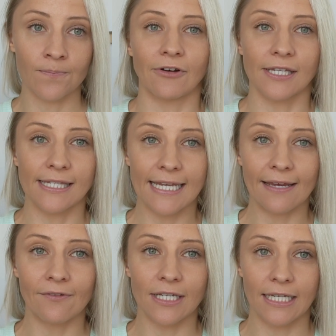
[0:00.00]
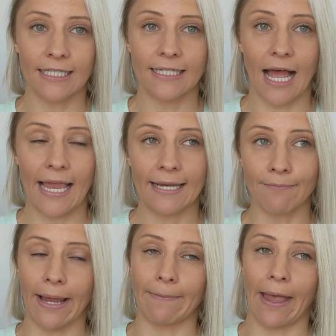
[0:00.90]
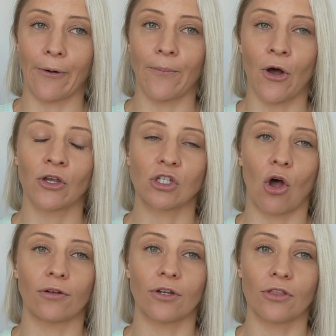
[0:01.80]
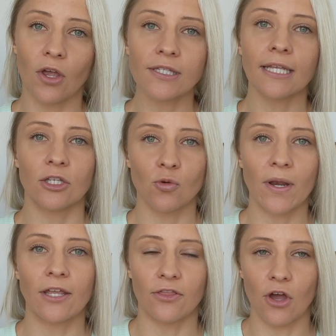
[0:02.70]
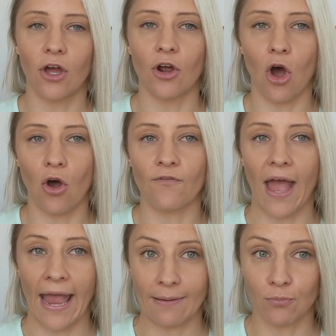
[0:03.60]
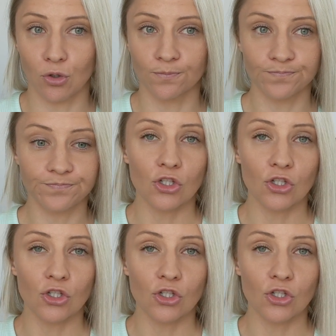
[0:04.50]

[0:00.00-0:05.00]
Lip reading: I received it in my mailbox on Thursday the 23rd of April.